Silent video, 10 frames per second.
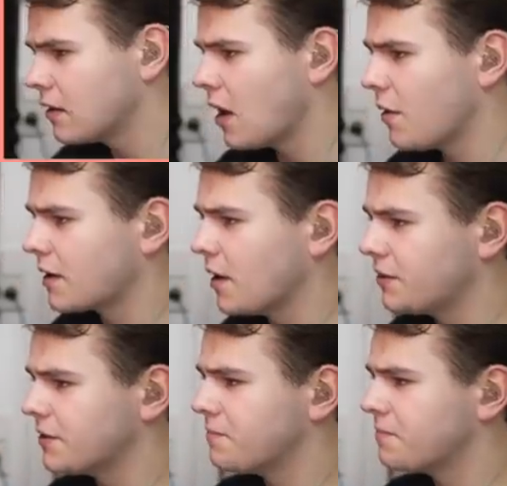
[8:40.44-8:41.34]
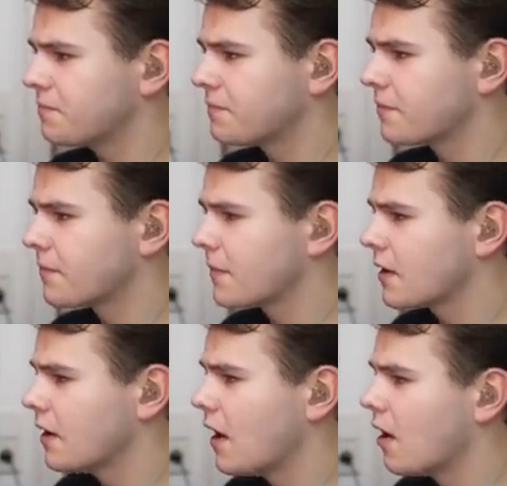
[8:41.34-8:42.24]
Oh, it kills.
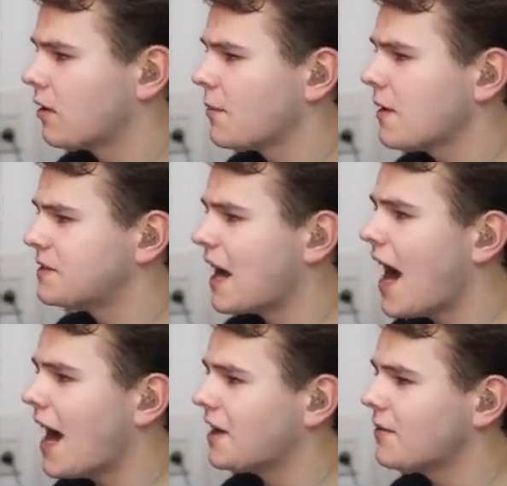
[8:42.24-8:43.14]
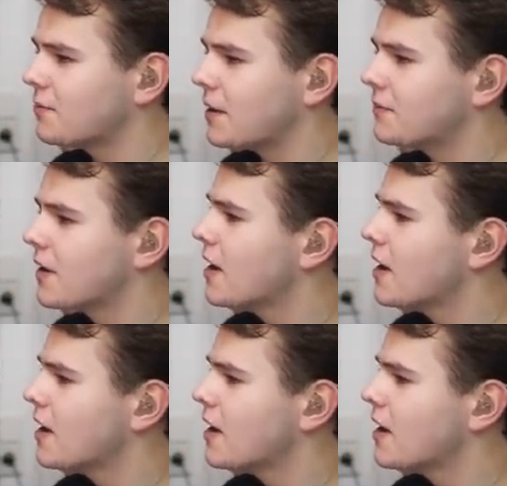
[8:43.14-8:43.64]
All right, we have died, haven't we?